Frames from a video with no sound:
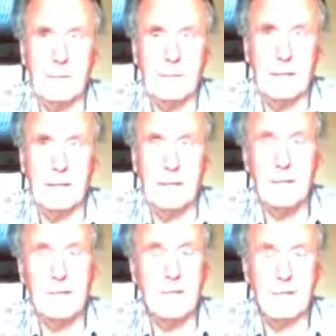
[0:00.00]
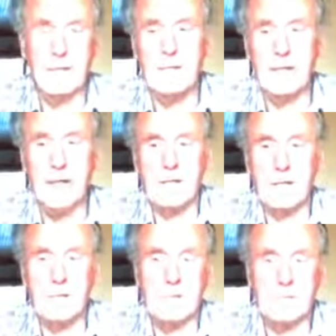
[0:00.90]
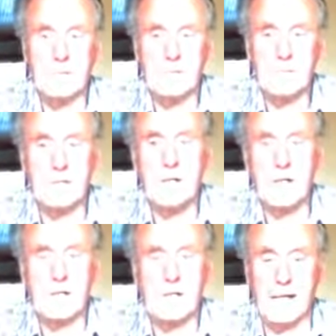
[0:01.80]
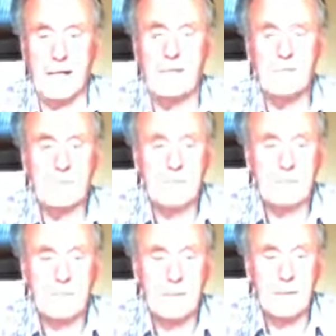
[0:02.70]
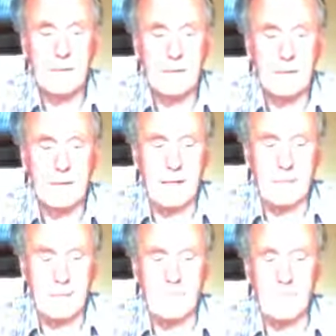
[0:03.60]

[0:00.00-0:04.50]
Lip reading: till an 1850 engine a few years later. That was a